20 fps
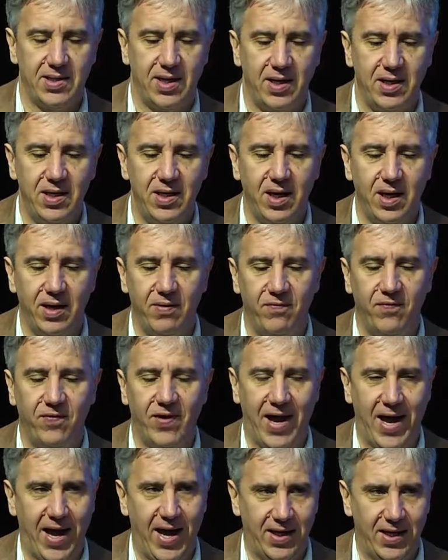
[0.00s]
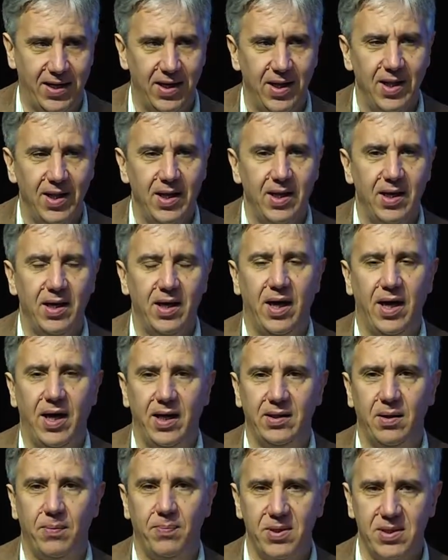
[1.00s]
And here, in fact,
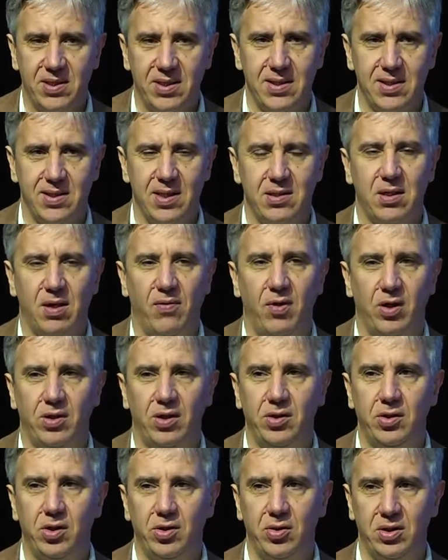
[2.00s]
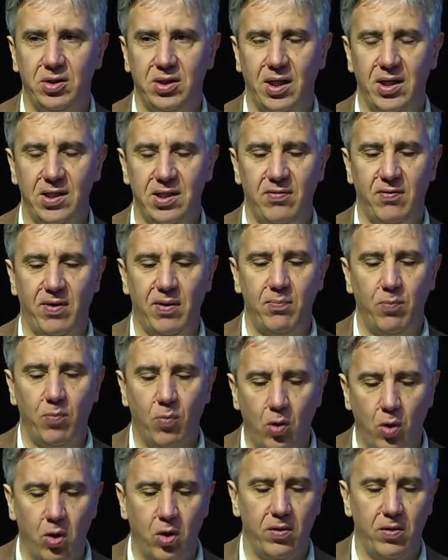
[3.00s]
the persistence of undernutrition is even
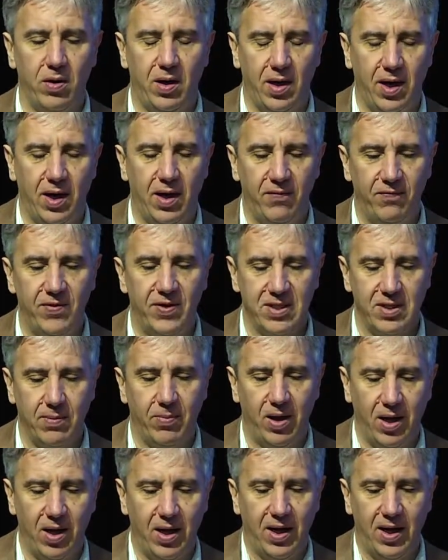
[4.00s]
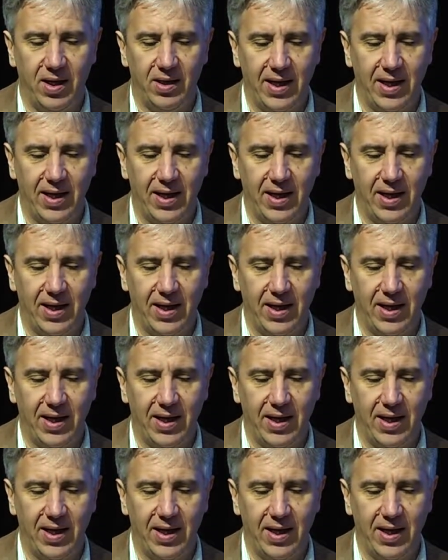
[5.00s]
more visible.